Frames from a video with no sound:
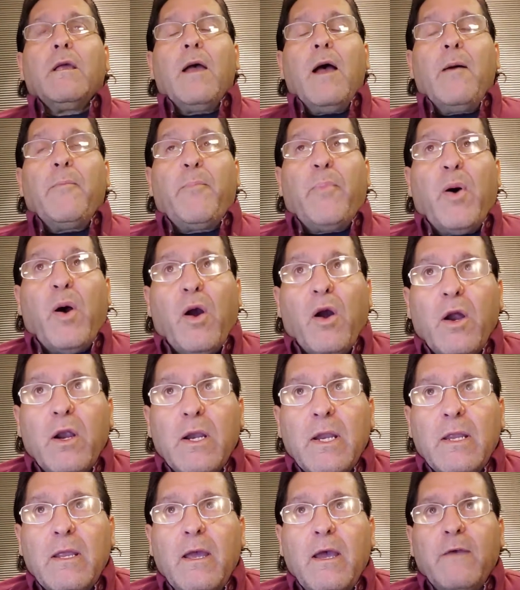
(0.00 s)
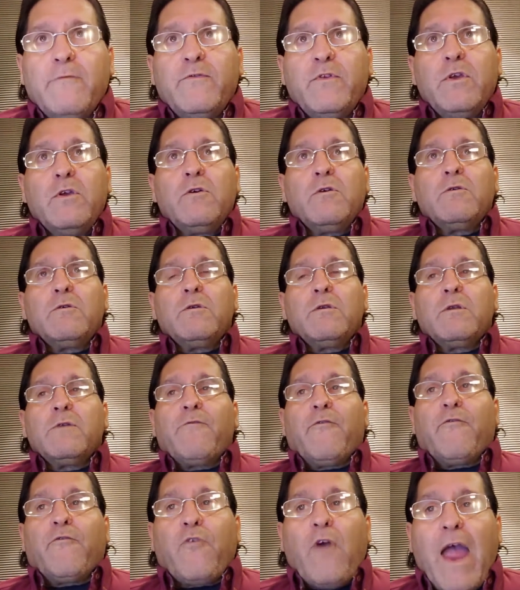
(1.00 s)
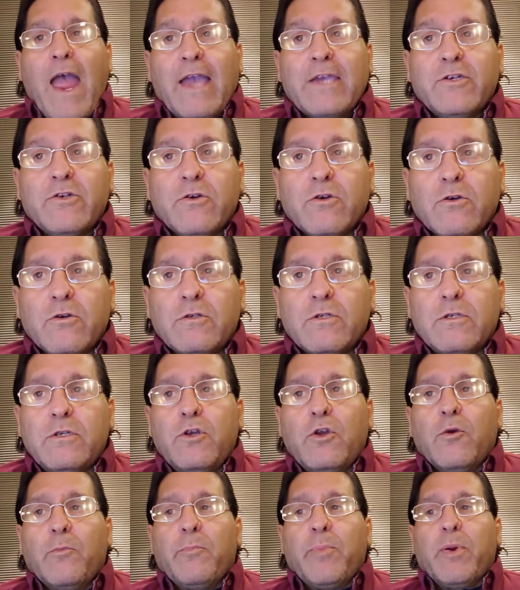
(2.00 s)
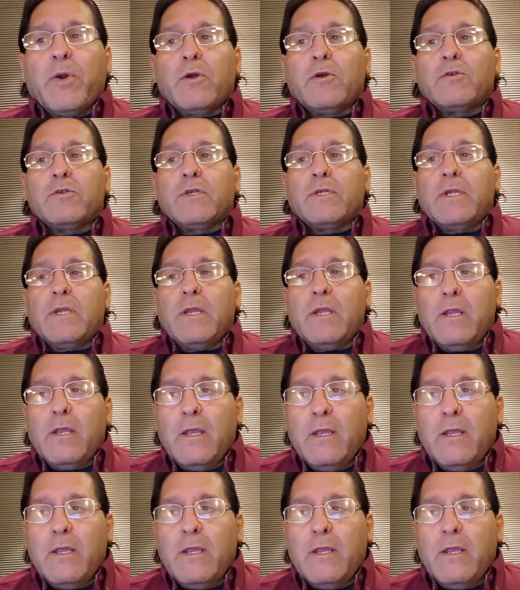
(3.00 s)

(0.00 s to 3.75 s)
a part of you fractures your person